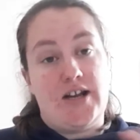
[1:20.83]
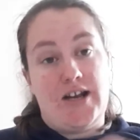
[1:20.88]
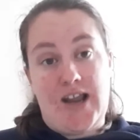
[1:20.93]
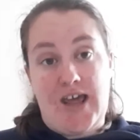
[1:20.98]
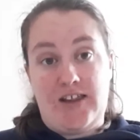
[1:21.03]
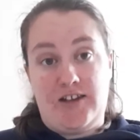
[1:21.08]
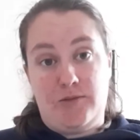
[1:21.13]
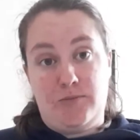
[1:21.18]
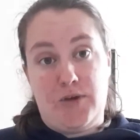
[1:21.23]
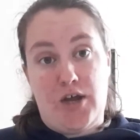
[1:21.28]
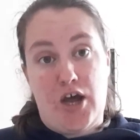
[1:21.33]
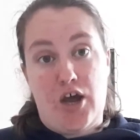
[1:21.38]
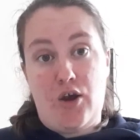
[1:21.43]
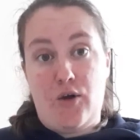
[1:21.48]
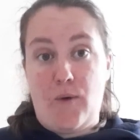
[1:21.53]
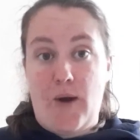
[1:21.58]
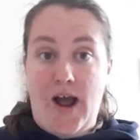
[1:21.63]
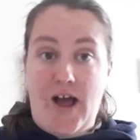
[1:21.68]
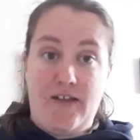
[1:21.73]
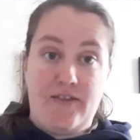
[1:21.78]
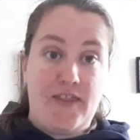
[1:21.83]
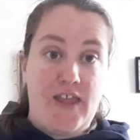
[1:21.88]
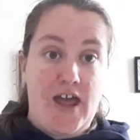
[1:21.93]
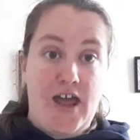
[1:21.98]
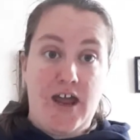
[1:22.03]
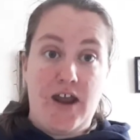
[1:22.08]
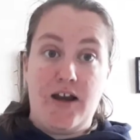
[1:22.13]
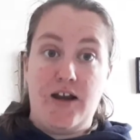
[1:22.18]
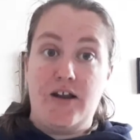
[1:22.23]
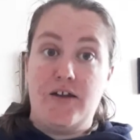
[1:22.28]
let them know and
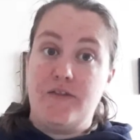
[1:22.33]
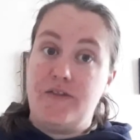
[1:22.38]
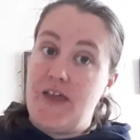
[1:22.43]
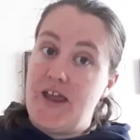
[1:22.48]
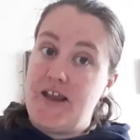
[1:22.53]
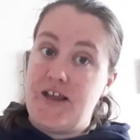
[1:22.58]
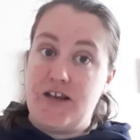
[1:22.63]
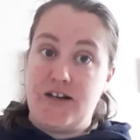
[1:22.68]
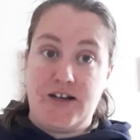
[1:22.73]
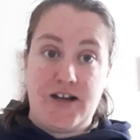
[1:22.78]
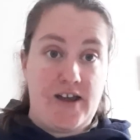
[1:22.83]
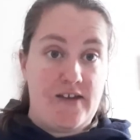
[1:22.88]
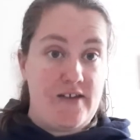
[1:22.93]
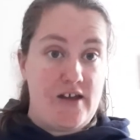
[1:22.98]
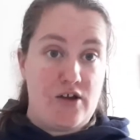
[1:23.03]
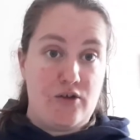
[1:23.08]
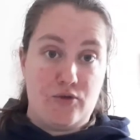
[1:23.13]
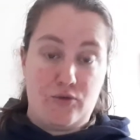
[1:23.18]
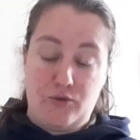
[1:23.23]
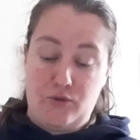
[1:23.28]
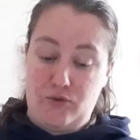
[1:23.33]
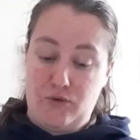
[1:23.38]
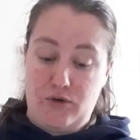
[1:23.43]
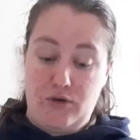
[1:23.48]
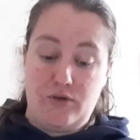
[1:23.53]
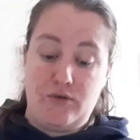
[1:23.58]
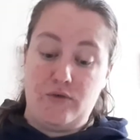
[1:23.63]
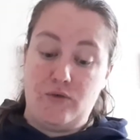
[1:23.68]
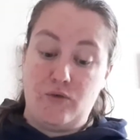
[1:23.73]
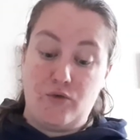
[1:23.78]
then they can get that all
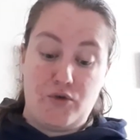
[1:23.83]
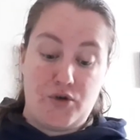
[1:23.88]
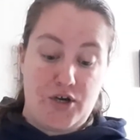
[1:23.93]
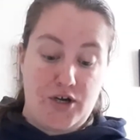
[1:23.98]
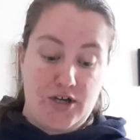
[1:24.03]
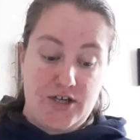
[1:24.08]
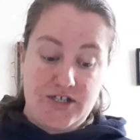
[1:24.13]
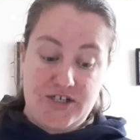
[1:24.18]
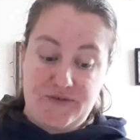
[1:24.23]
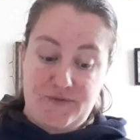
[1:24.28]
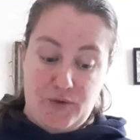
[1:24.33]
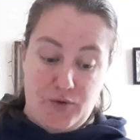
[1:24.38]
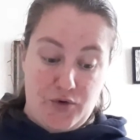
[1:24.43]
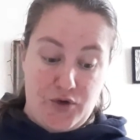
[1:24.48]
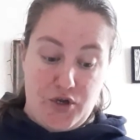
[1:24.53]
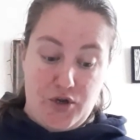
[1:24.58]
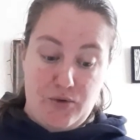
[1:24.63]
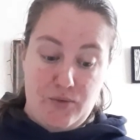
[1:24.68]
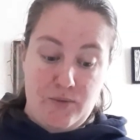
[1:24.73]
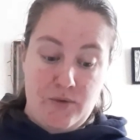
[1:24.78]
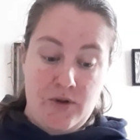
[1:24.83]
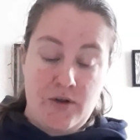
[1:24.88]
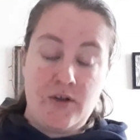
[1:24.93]
organised for you